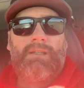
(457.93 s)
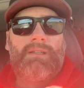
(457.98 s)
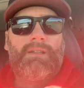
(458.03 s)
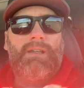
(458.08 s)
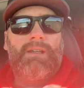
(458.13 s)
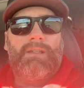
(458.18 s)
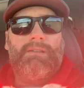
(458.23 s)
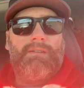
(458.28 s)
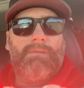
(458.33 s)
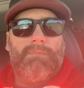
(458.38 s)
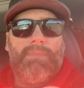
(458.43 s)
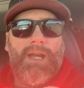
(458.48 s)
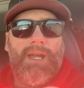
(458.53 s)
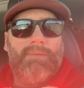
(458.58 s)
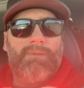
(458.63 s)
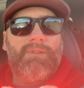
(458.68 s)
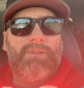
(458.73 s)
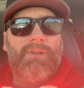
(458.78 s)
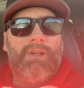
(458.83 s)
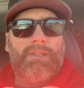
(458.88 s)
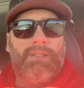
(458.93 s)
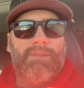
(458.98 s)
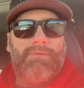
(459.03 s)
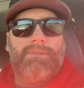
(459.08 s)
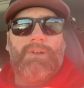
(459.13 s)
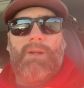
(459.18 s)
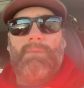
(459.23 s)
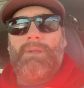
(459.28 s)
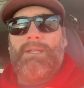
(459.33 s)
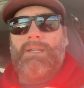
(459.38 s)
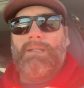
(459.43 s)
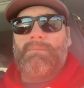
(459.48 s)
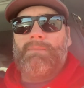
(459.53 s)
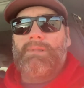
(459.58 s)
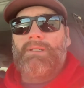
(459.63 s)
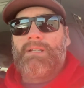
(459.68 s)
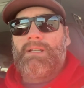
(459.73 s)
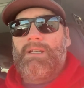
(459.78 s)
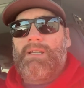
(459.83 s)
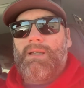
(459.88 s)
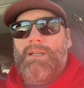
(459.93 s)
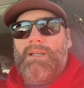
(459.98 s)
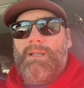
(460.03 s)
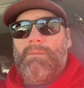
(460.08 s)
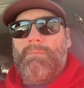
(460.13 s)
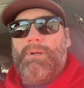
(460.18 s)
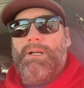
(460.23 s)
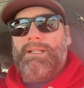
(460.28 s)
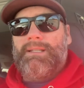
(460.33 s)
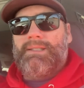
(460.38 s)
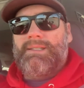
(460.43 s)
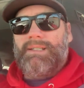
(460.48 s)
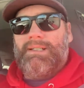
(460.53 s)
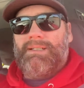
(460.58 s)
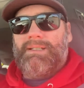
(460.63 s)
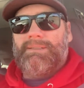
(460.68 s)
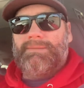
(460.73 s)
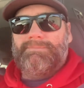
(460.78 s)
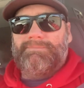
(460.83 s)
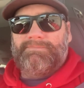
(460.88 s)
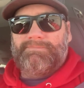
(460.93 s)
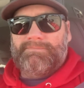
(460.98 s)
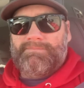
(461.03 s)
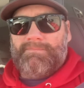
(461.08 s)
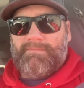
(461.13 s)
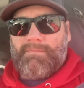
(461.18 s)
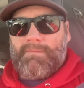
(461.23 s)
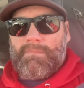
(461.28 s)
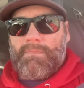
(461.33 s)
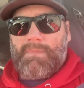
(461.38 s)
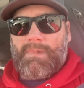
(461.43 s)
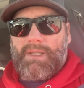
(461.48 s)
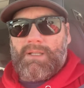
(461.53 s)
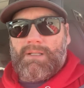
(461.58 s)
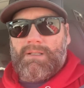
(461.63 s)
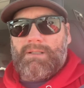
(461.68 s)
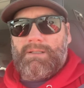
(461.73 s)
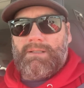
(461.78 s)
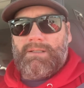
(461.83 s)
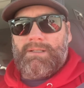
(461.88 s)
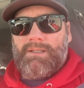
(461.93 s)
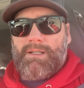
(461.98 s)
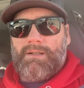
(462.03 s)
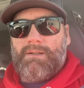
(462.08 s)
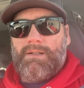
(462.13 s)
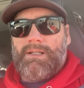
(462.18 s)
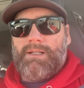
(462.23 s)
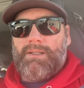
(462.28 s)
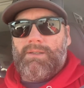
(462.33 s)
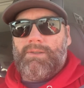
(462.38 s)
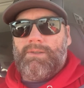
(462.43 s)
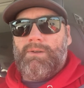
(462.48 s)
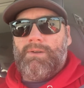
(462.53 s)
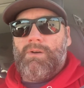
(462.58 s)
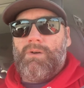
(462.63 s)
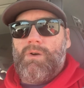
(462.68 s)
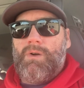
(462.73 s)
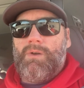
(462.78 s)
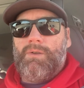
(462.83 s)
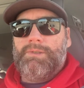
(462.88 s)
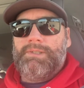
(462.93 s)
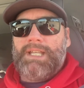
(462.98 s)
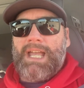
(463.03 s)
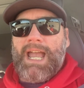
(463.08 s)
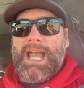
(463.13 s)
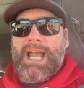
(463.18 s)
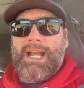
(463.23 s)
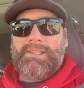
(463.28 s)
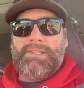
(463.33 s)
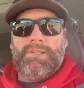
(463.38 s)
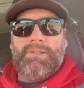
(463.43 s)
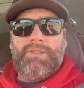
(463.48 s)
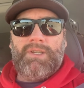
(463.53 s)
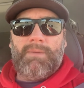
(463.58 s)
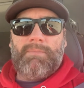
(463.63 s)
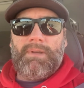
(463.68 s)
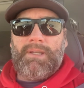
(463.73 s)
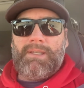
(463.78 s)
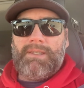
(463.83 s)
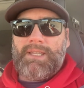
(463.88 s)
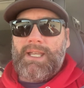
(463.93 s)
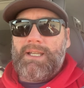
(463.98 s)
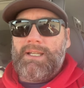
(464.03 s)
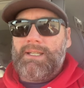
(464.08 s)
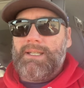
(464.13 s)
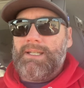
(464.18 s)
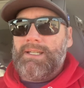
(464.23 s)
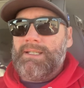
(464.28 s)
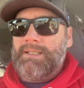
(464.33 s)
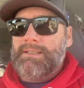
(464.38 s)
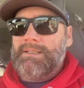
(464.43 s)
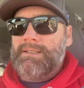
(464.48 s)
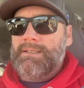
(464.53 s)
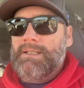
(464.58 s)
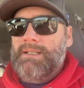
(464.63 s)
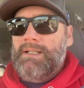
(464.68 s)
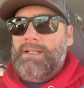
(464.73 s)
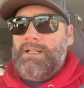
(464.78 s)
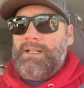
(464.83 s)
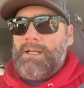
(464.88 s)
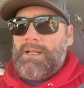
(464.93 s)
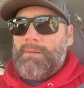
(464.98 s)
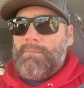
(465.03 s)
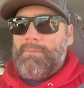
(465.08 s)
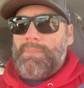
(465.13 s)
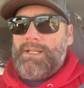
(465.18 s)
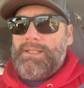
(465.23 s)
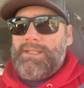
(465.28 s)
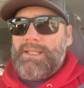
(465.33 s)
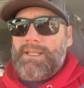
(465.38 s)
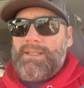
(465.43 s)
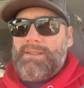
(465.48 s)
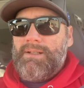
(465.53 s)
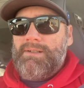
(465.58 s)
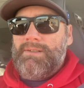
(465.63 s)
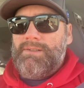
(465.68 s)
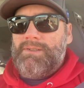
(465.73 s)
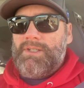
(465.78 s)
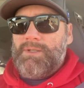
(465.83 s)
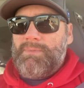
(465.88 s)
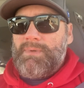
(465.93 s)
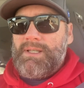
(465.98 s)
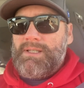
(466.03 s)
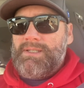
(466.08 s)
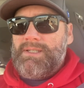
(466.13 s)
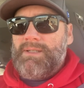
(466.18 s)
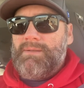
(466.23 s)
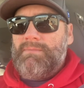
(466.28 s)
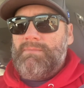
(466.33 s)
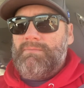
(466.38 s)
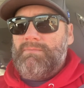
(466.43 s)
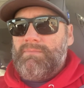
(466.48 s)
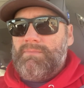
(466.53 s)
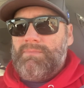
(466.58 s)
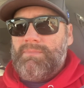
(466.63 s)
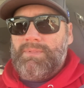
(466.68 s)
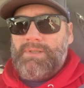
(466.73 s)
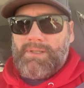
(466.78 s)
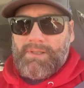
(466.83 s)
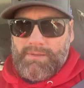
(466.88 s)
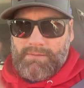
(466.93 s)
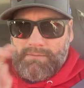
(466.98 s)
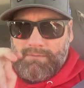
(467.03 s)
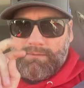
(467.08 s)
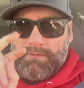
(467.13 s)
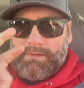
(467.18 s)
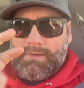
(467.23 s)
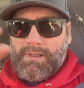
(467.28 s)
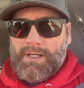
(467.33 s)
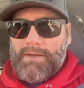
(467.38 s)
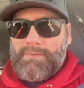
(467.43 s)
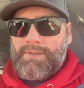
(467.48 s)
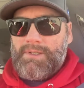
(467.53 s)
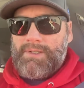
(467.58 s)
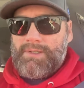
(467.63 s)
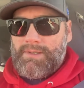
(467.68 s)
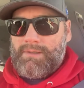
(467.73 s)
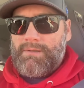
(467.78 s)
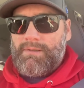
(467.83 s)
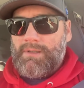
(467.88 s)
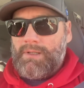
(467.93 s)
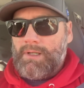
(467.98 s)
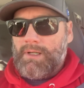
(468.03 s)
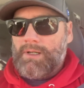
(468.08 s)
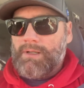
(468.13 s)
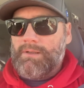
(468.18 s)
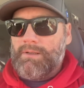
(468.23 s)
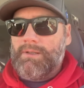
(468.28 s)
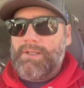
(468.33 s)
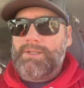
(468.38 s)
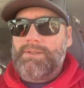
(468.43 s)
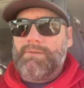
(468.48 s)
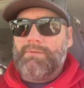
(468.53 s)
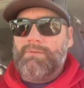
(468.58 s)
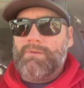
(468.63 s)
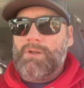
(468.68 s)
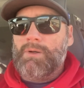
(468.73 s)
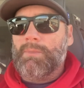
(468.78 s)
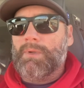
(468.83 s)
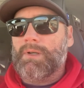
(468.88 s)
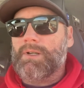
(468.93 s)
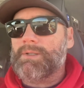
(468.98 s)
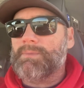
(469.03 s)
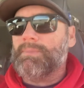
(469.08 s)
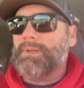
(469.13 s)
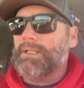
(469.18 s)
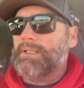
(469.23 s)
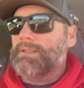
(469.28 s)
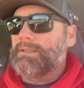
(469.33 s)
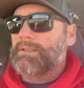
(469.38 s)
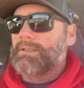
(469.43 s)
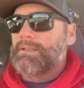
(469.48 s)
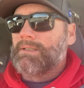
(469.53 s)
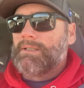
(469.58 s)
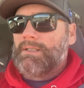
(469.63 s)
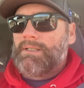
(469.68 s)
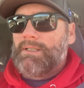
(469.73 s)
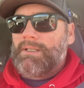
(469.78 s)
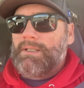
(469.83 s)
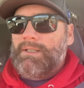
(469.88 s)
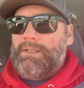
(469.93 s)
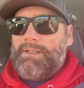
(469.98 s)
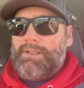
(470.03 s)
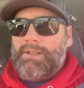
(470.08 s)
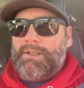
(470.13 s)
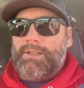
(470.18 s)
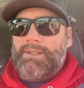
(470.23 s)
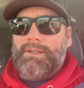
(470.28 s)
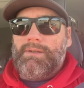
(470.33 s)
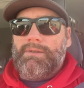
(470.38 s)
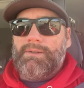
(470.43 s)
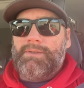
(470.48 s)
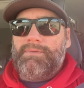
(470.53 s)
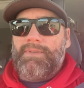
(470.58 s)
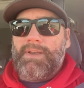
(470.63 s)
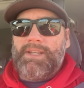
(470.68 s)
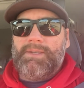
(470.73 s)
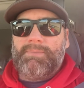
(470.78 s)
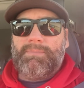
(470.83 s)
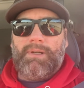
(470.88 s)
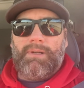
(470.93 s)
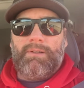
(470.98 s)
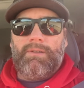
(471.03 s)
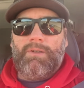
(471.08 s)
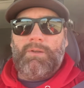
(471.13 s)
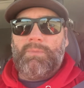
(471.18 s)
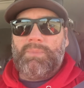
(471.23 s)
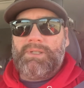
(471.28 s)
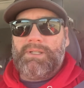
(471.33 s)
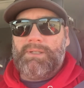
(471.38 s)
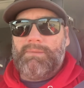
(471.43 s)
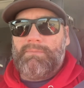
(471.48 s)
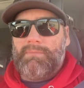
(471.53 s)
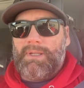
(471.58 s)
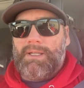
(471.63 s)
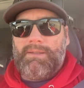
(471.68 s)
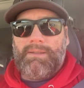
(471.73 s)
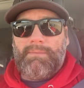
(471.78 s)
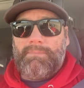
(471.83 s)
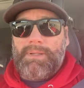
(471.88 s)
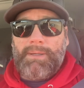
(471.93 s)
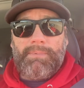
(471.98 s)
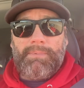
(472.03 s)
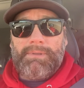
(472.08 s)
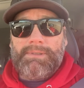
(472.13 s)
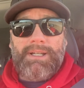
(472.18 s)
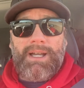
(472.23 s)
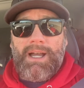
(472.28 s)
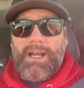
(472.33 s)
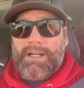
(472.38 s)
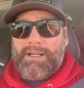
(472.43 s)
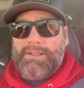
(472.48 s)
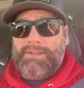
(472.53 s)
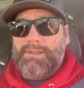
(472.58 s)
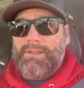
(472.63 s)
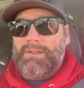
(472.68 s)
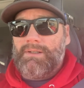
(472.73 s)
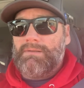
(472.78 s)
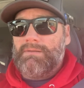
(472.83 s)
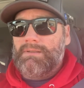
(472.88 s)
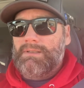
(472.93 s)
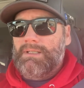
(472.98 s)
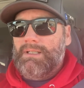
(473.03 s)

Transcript: you can buy them directly from him. But, you know, the whole tax and shipping thing again. But then there's just been some, you know, I've just heard this through rumors, but you're in those Facebook groups and people talk. So,